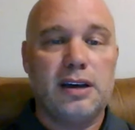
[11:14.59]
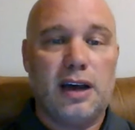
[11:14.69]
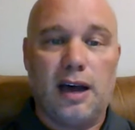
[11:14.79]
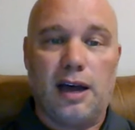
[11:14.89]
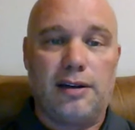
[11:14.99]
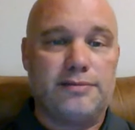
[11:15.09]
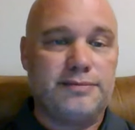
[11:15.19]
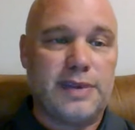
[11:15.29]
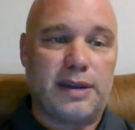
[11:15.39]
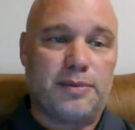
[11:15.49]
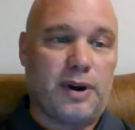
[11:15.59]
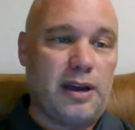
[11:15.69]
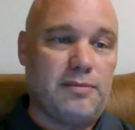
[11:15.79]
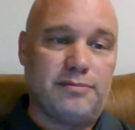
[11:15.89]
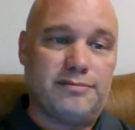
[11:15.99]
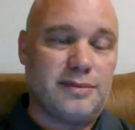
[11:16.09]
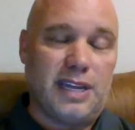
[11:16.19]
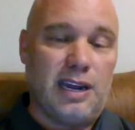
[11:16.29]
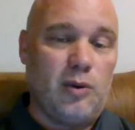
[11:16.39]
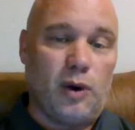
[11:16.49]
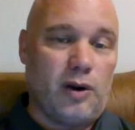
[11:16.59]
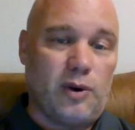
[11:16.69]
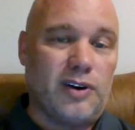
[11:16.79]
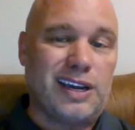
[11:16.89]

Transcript: They can play him anywhere, really,